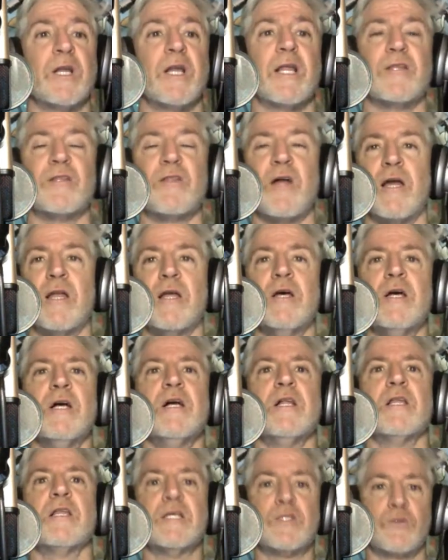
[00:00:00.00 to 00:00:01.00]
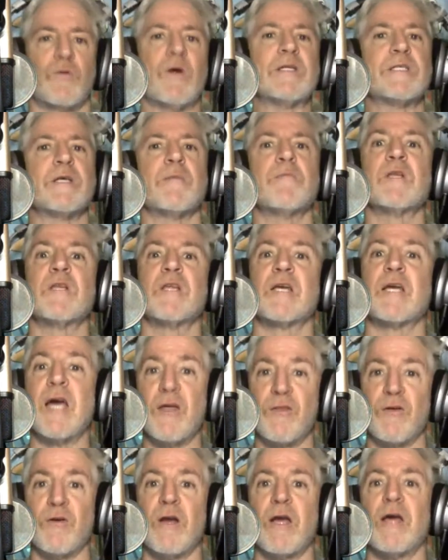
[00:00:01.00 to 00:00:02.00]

And I thought, let's write something together.